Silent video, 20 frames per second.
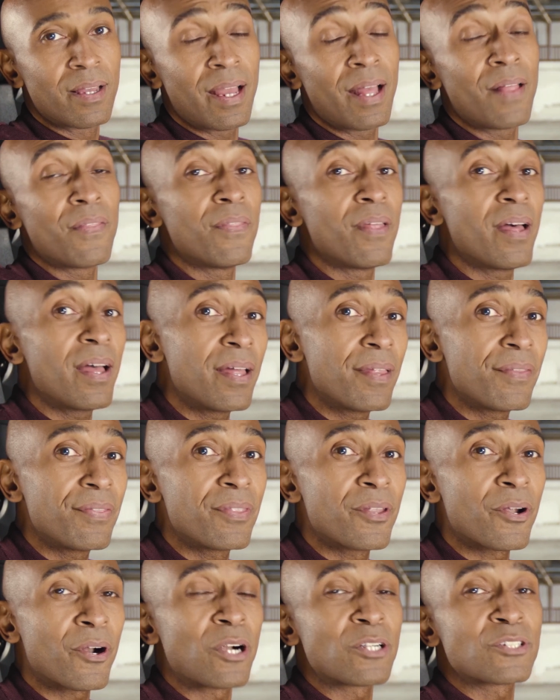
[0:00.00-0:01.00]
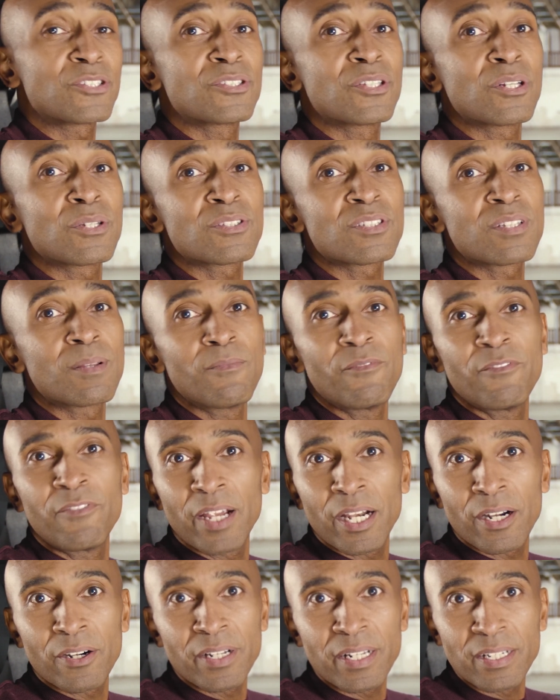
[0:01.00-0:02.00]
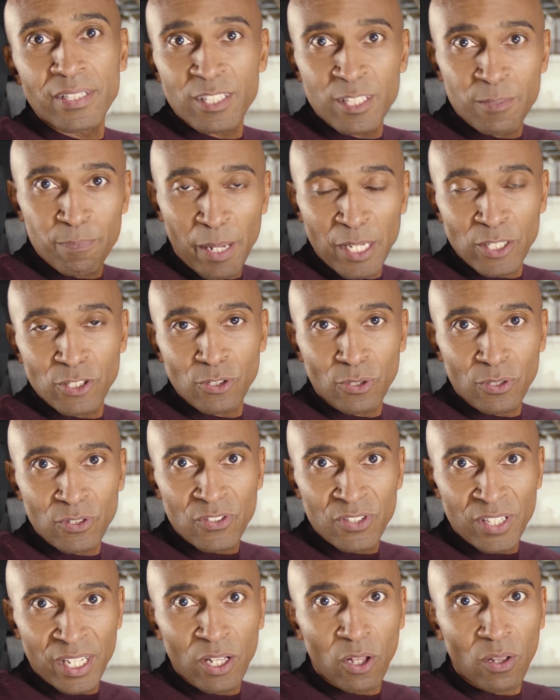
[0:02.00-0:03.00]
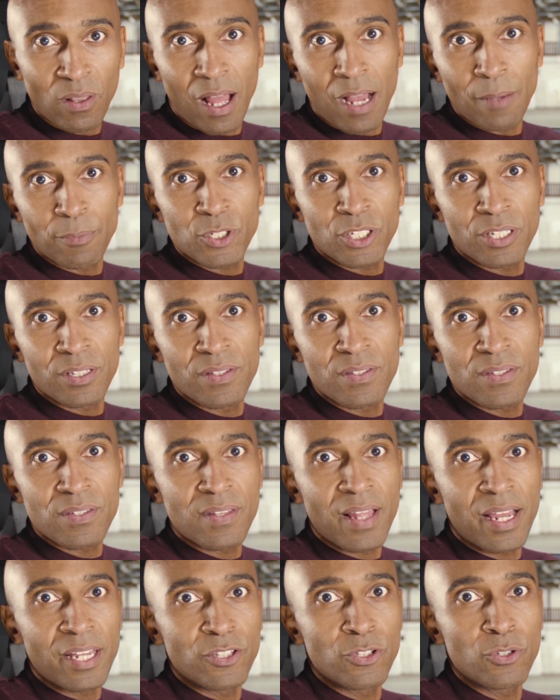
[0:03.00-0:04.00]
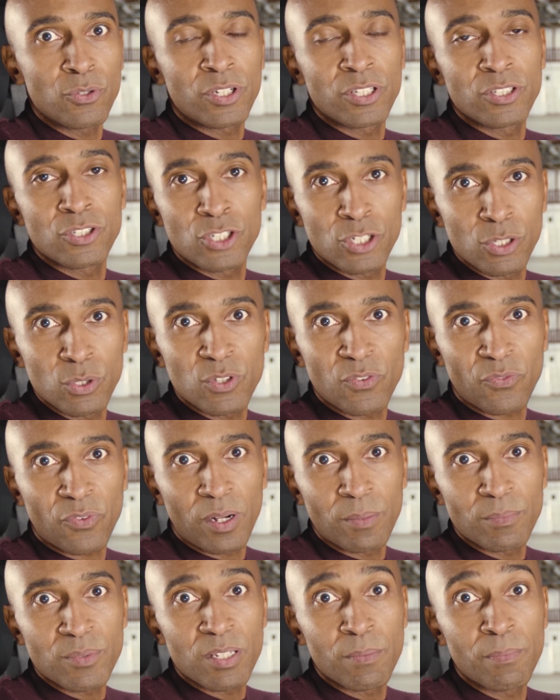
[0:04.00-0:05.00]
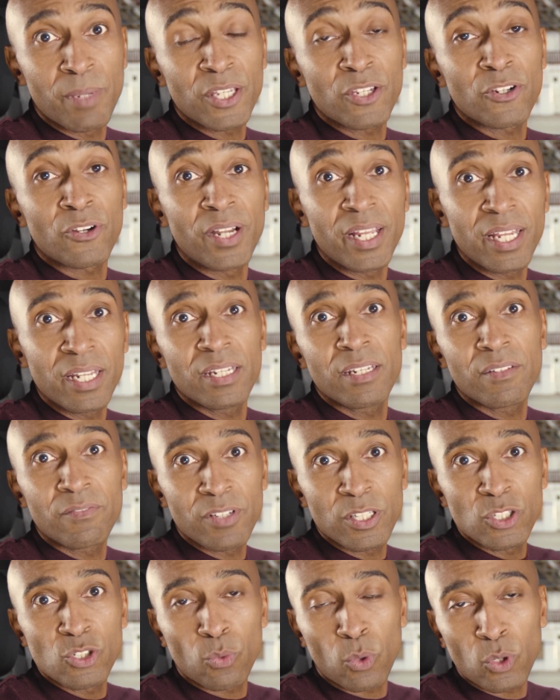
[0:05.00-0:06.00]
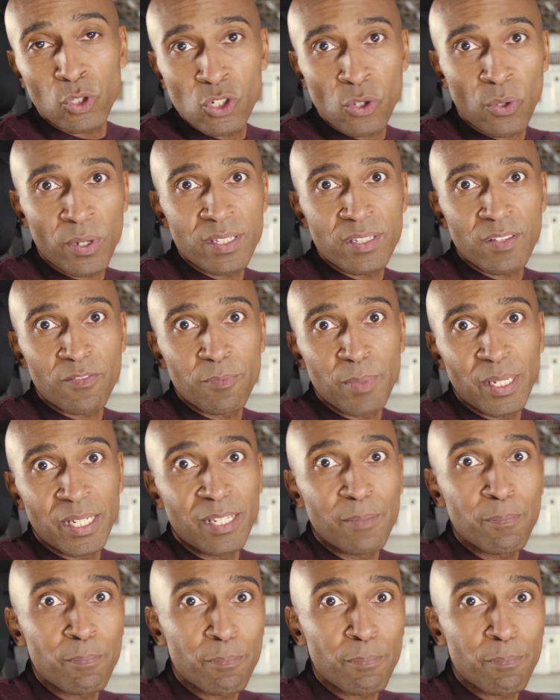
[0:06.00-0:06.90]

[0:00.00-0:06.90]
And then there are still some very special single options that you can choose from to make your individual choice of Mini